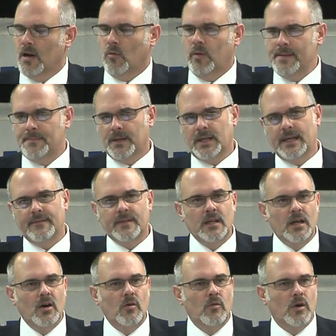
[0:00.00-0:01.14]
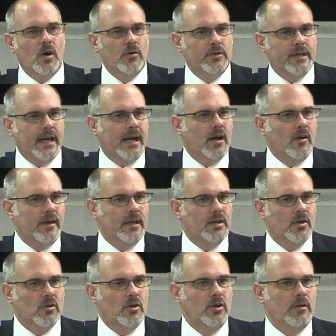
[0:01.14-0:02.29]
We believe that no
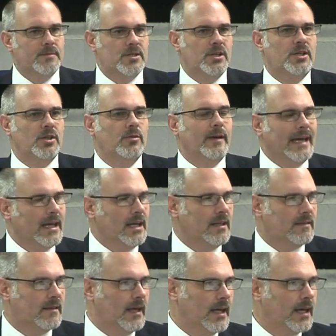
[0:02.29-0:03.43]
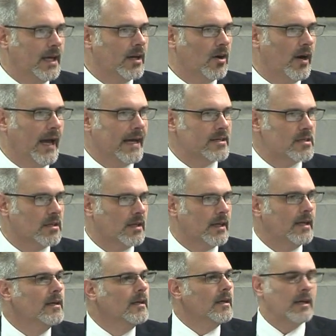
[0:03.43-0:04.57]
Rotarian group should do anything
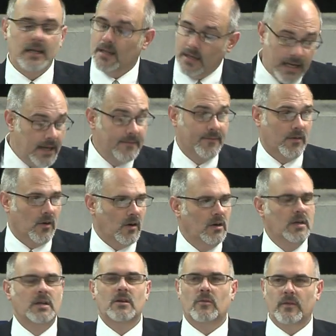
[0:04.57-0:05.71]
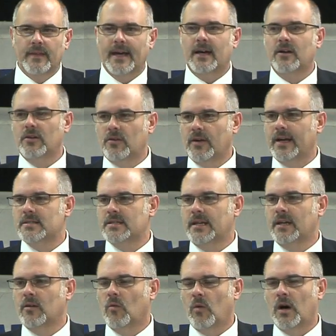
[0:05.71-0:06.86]
internationally ever without
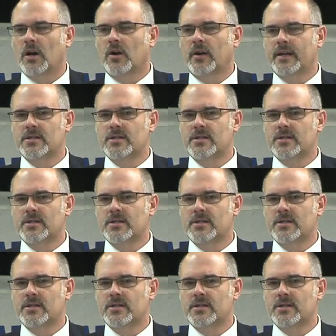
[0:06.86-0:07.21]
addressing water